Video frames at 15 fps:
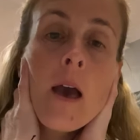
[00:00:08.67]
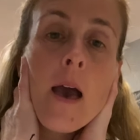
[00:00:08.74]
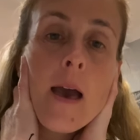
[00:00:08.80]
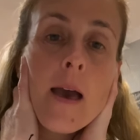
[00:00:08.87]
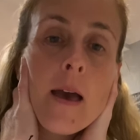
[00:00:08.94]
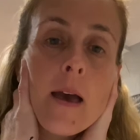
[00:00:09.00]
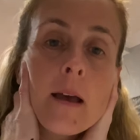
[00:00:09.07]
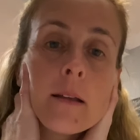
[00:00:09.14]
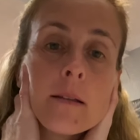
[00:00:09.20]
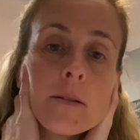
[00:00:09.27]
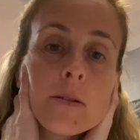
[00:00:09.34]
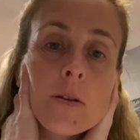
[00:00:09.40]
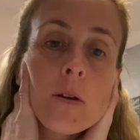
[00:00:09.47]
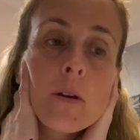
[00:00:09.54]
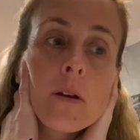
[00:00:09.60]

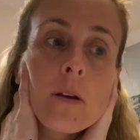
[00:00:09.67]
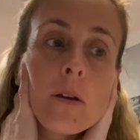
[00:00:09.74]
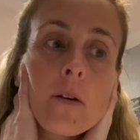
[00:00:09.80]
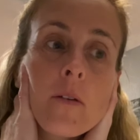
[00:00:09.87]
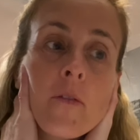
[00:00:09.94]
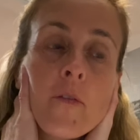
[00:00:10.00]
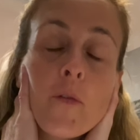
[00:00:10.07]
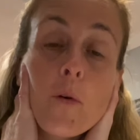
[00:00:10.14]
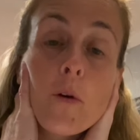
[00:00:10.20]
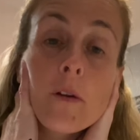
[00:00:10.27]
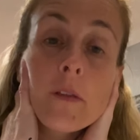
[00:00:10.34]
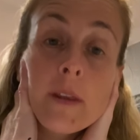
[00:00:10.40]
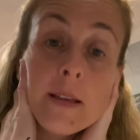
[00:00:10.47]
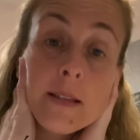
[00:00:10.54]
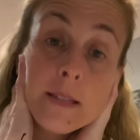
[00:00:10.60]
And for
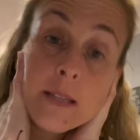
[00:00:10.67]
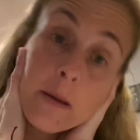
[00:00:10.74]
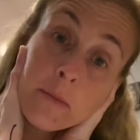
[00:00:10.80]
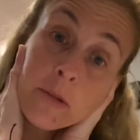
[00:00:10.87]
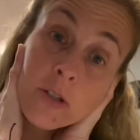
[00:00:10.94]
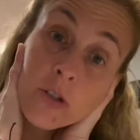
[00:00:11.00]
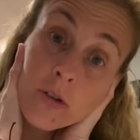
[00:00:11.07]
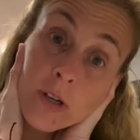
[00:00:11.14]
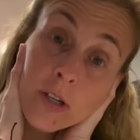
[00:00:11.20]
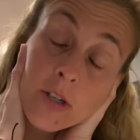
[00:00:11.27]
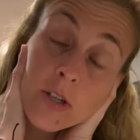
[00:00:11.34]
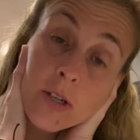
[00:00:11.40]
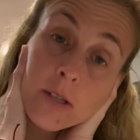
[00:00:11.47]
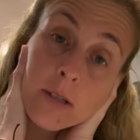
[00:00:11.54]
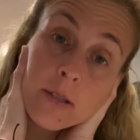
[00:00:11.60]
these
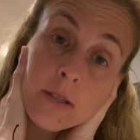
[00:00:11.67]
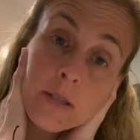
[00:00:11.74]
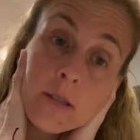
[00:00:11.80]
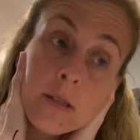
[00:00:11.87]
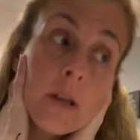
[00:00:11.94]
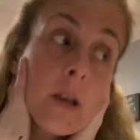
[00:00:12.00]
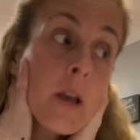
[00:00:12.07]
demonstrations,